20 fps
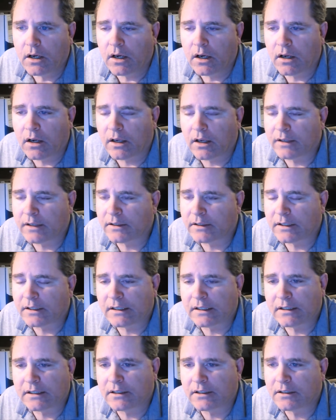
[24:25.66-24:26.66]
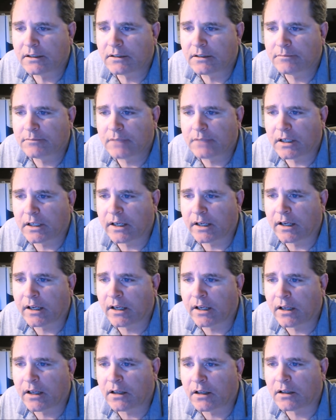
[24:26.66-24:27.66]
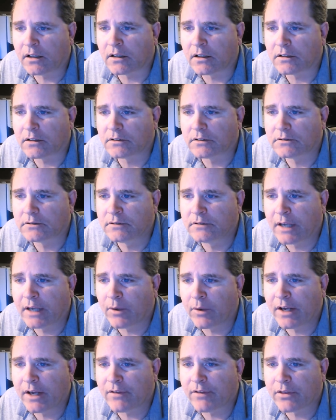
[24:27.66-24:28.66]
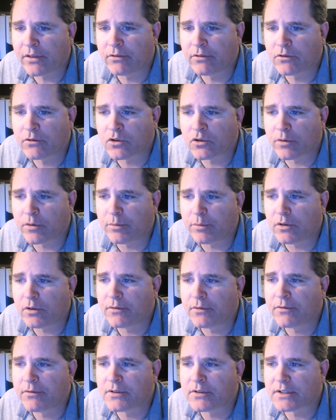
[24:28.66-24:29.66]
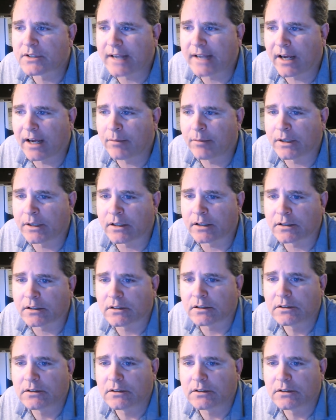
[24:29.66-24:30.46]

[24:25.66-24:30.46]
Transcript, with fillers: And uh, my hell, now we have a triple stabbing.